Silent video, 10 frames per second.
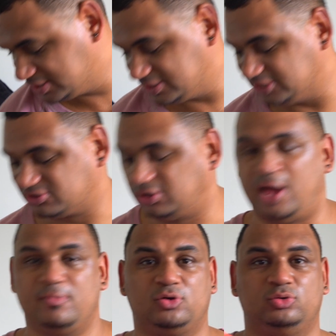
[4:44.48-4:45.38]
This
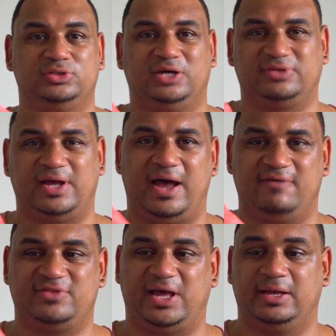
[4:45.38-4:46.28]
Climacool doesn't
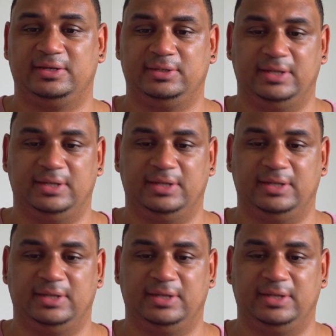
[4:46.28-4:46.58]
have that.